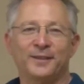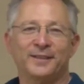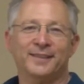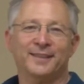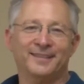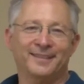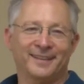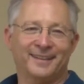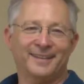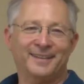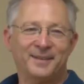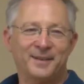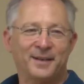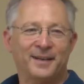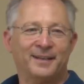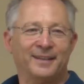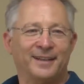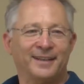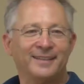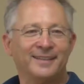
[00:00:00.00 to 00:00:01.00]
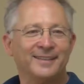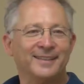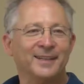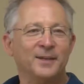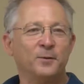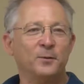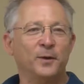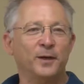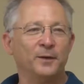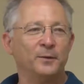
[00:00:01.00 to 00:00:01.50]
his idea and, and
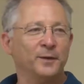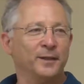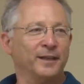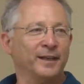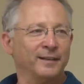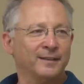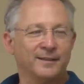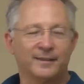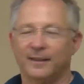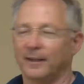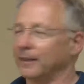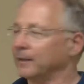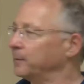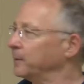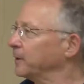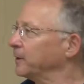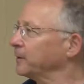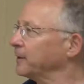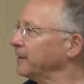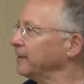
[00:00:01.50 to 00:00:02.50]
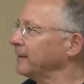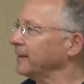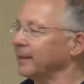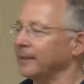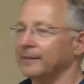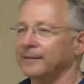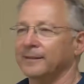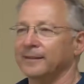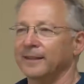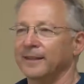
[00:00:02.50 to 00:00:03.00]
see where we get stuck because I
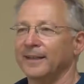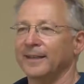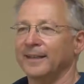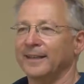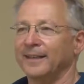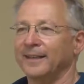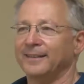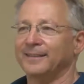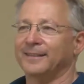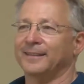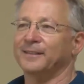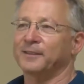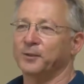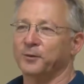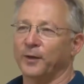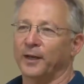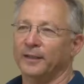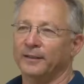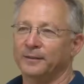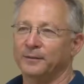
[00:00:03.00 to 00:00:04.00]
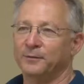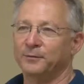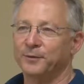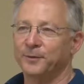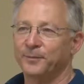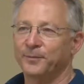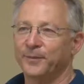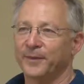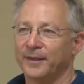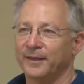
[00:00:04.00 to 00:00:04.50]
think it's it's instructive.
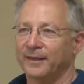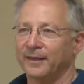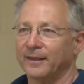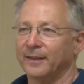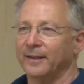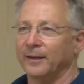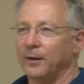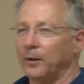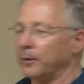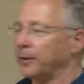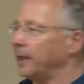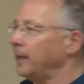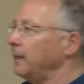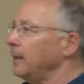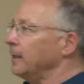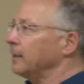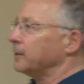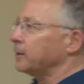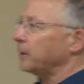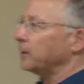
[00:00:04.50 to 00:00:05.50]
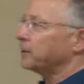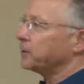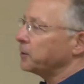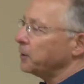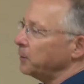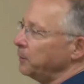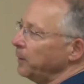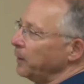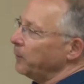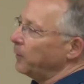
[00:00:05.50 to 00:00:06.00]
Okay, so
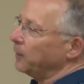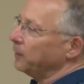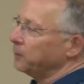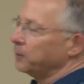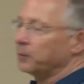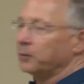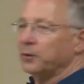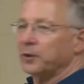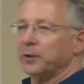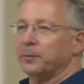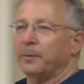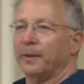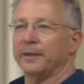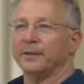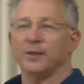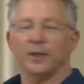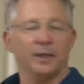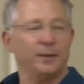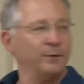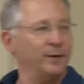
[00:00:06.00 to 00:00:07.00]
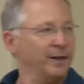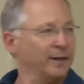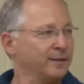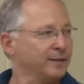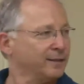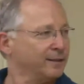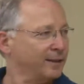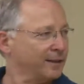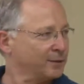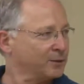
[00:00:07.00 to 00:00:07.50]
assume we want to do it by
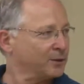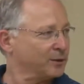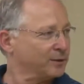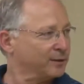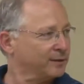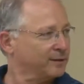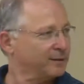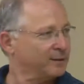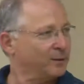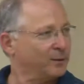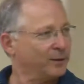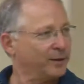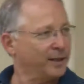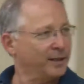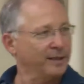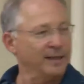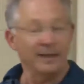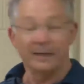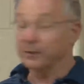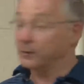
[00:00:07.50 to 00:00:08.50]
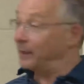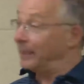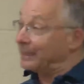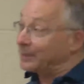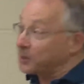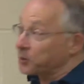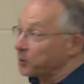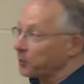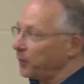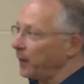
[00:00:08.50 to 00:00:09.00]
generalized induction. Okay, so
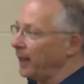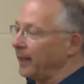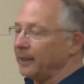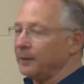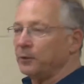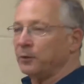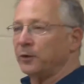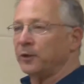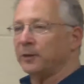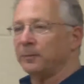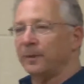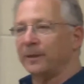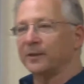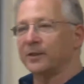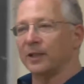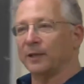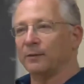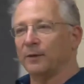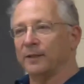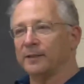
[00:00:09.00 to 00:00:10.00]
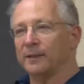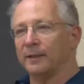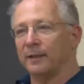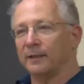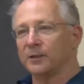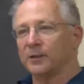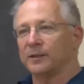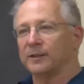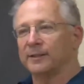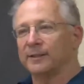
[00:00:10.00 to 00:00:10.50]
let's try and do it by generalized
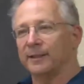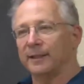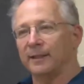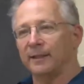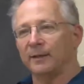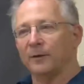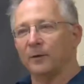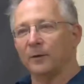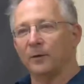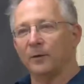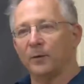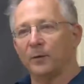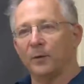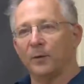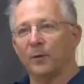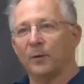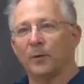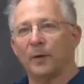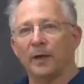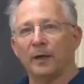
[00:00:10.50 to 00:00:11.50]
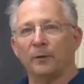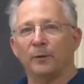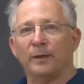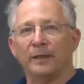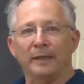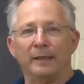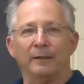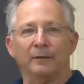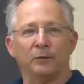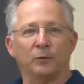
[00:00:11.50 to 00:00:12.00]
induction. See where we
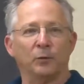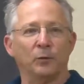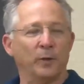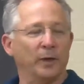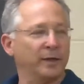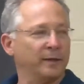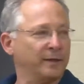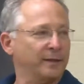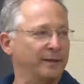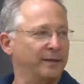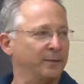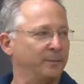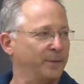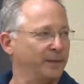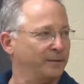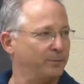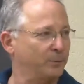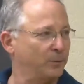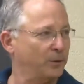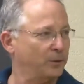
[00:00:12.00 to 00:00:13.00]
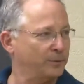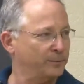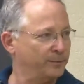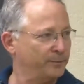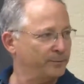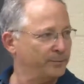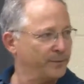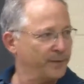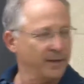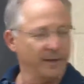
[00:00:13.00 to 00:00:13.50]
need to work a little bit more.
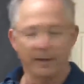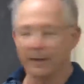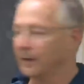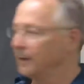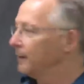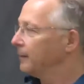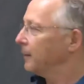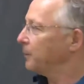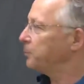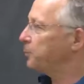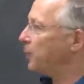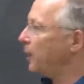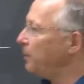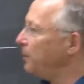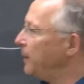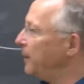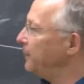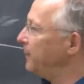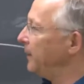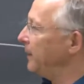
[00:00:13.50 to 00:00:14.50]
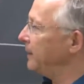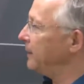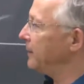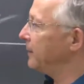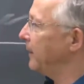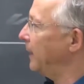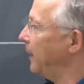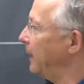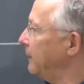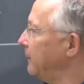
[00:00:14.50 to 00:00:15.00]
The problem
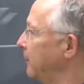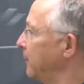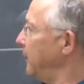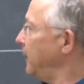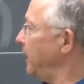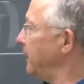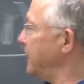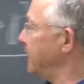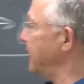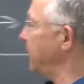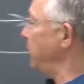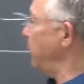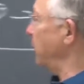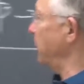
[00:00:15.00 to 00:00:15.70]
is that let's see